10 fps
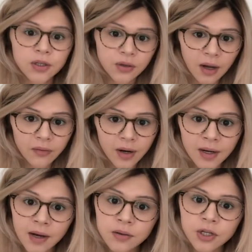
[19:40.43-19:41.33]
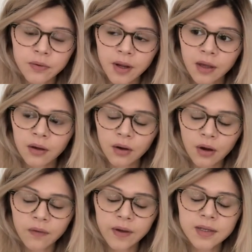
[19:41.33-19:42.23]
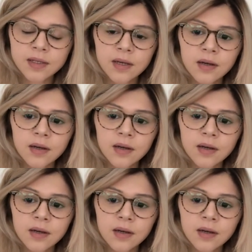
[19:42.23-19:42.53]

do that right now during COVID,